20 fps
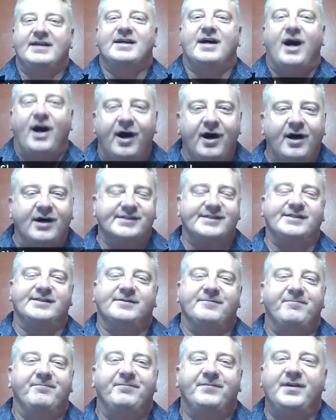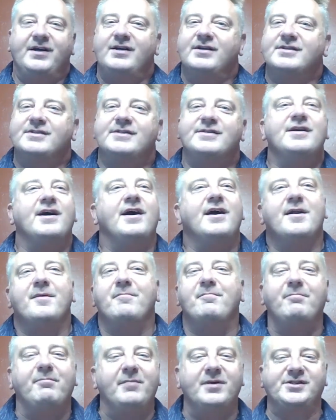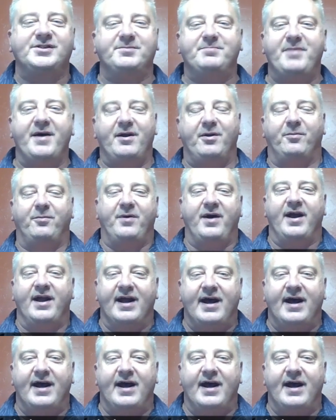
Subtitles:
awesome. There's not a much better way.